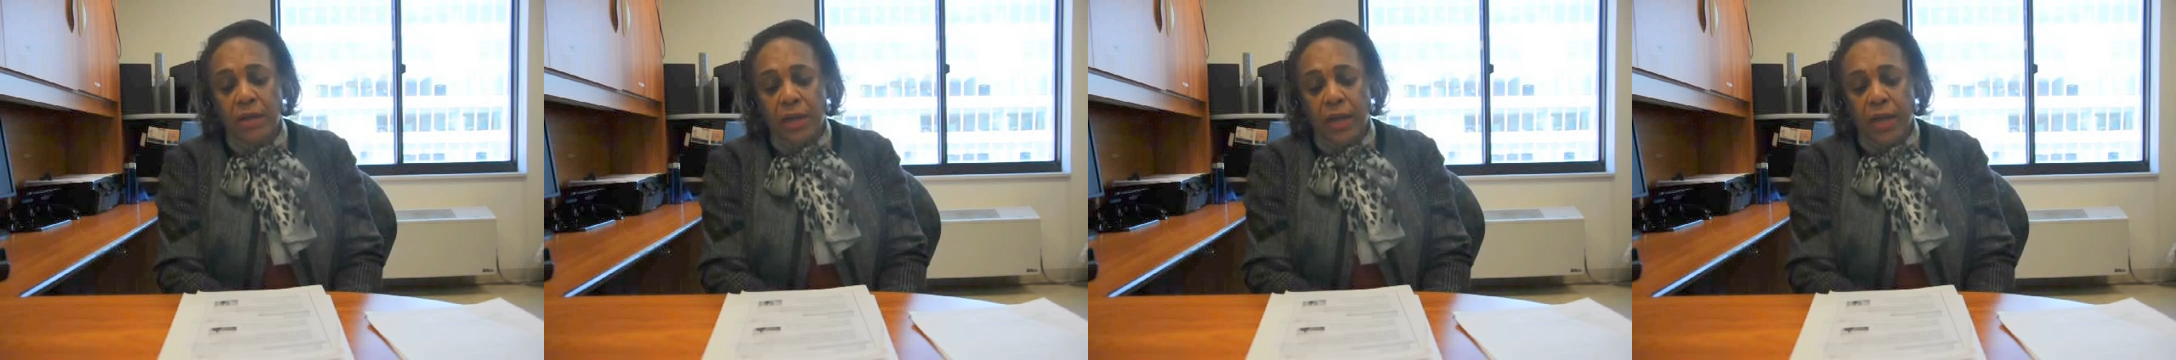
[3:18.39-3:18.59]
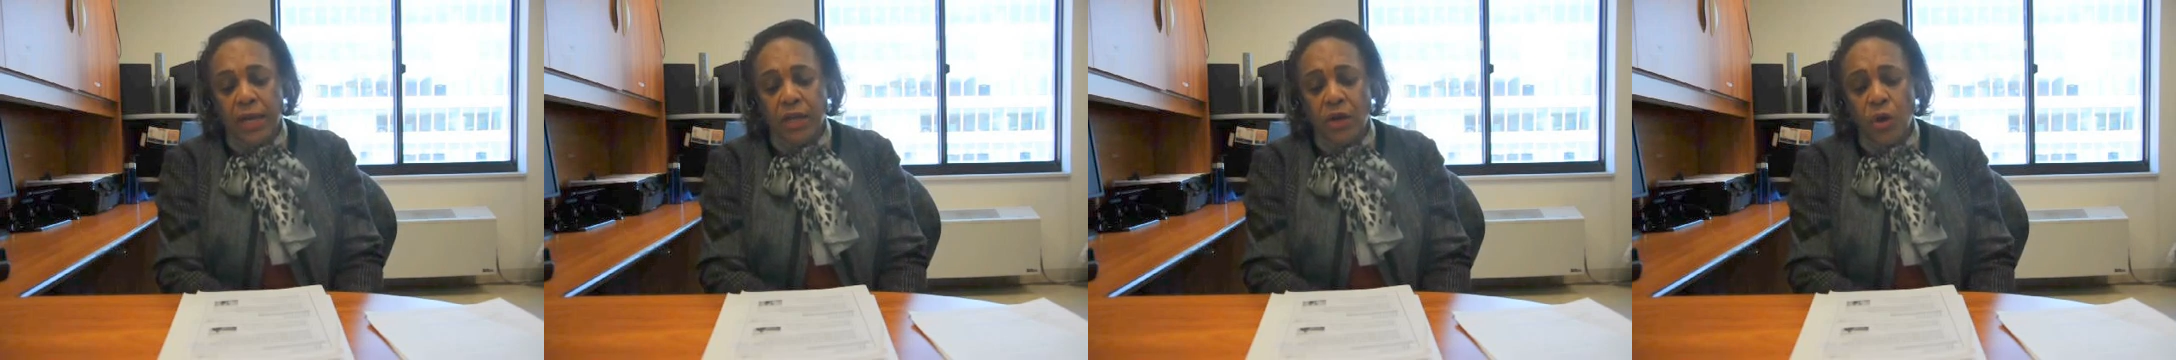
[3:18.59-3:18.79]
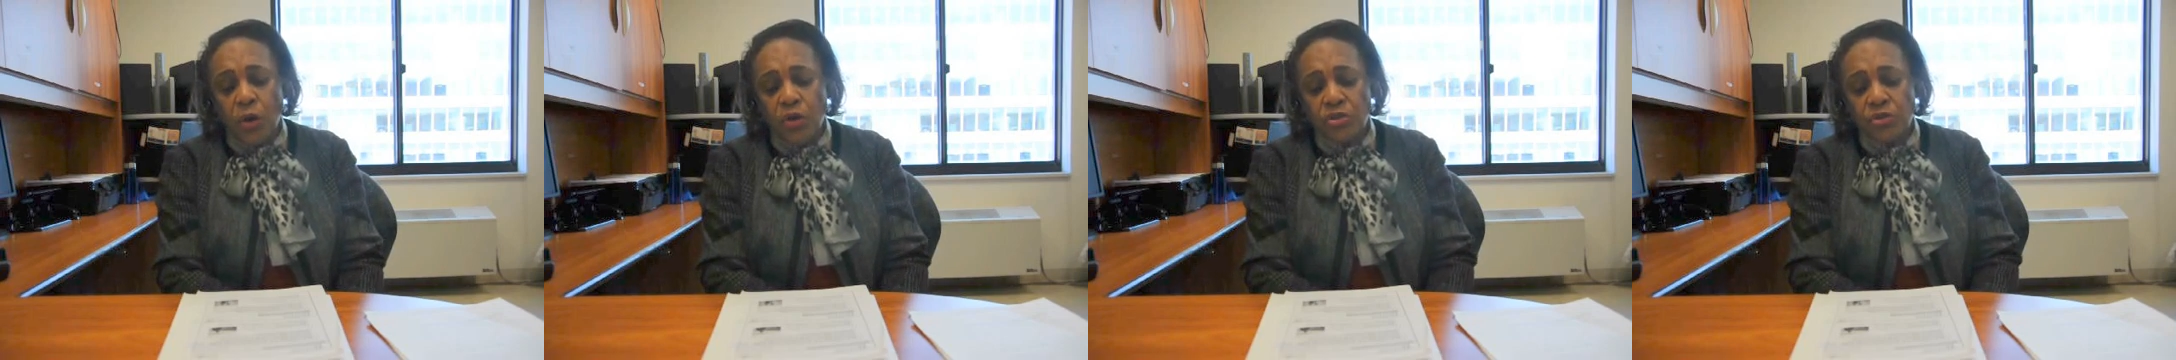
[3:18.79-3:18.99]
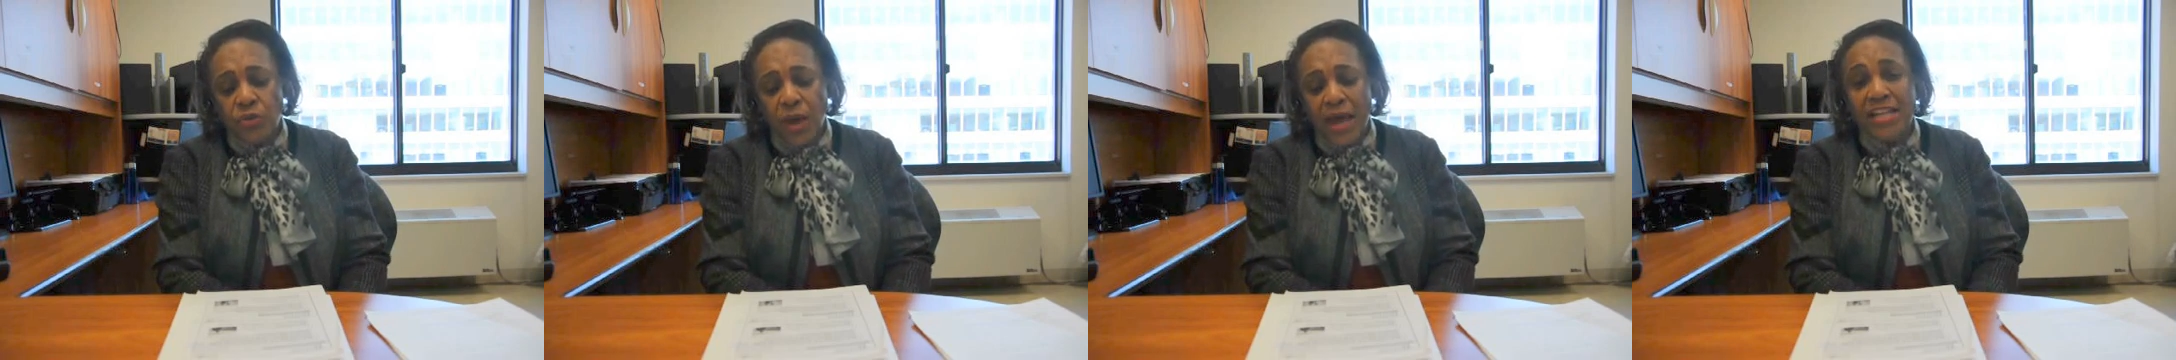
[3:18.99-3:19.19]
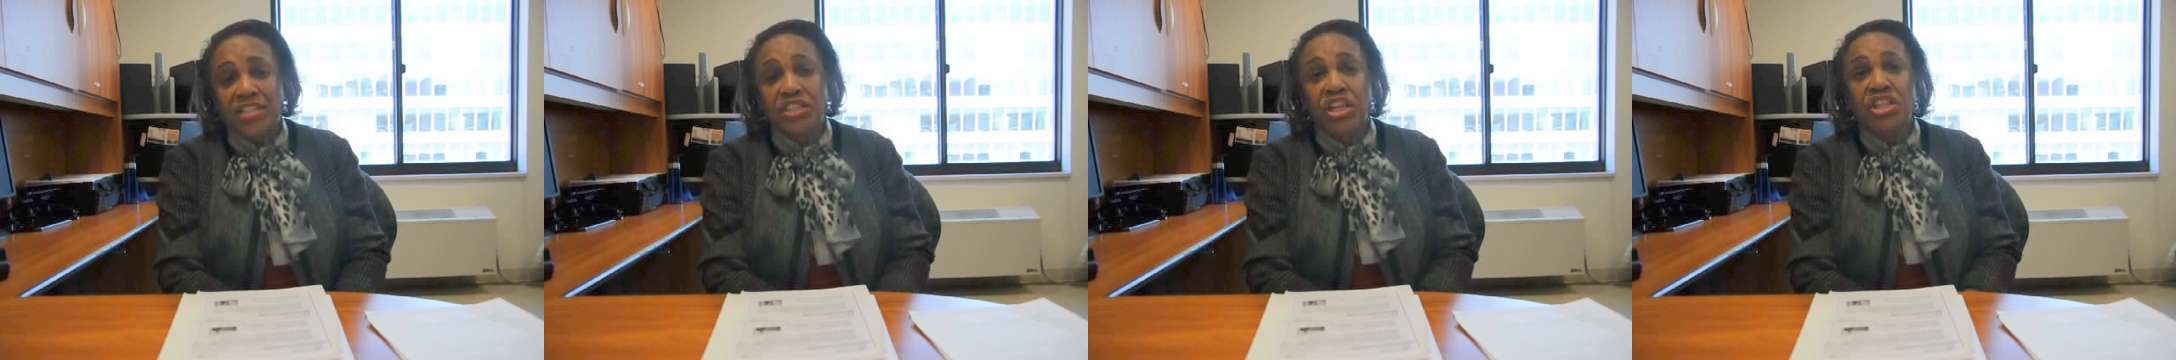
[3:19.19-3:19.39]
And it also
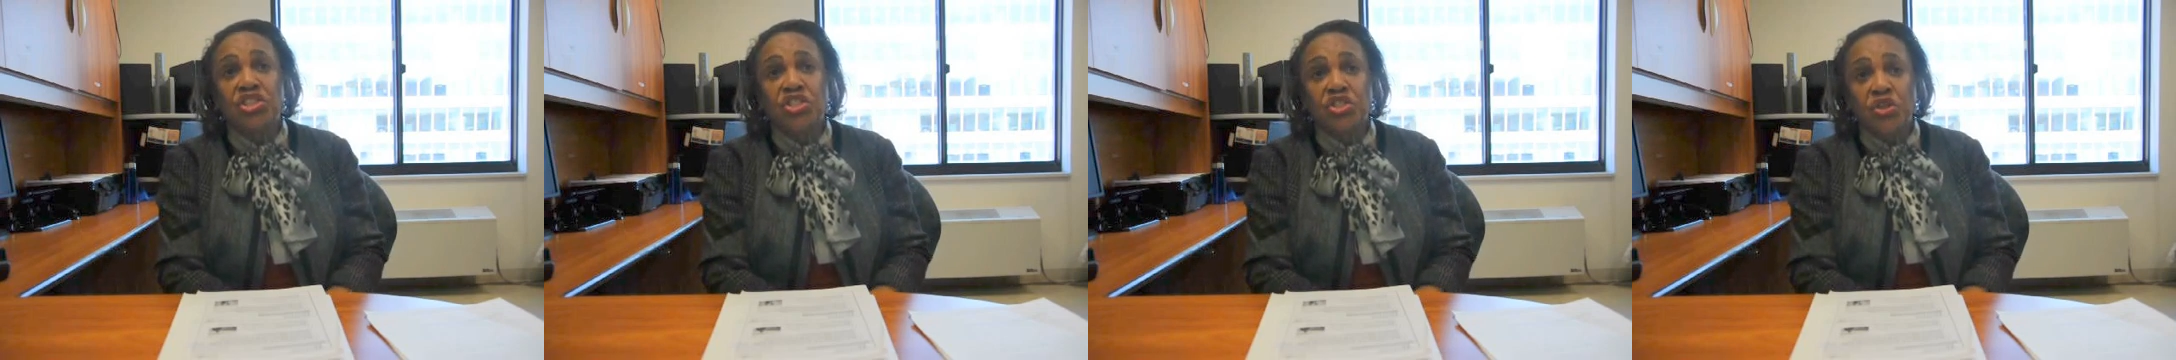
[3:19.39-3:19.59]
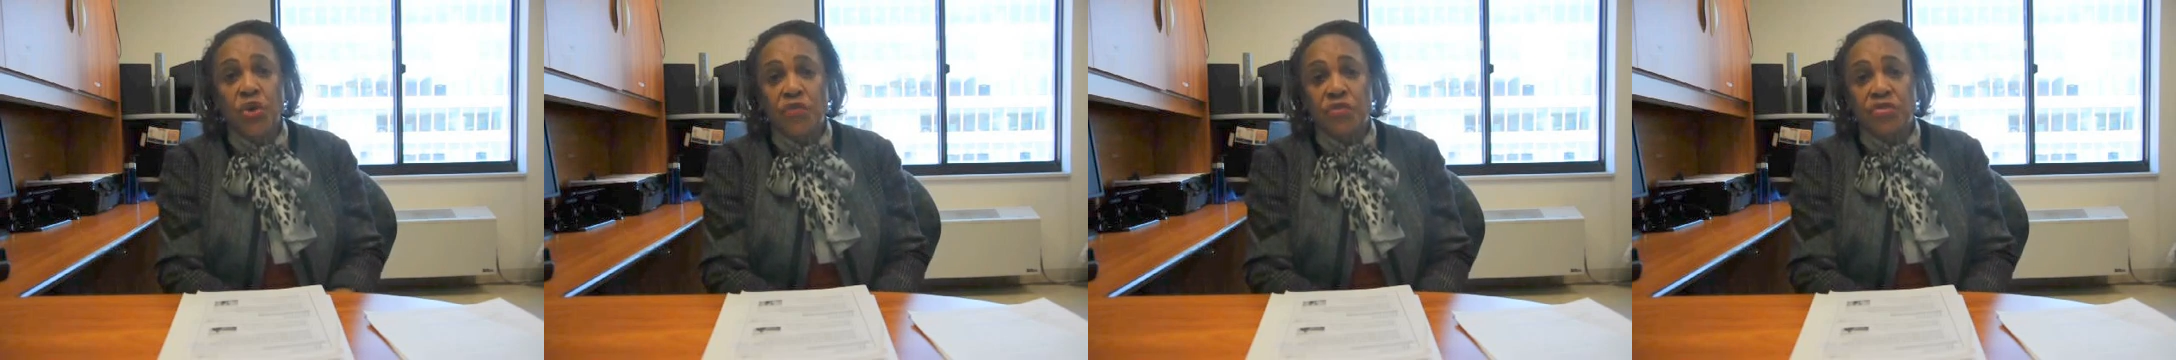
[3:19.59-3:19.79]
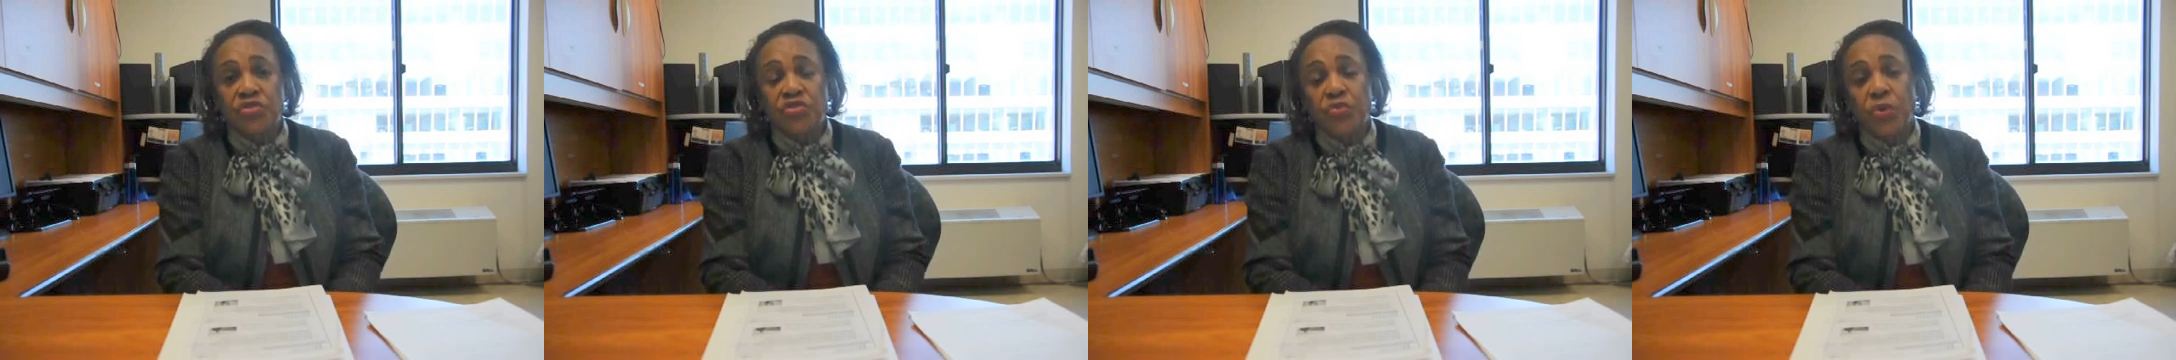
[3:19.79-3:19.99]
has a service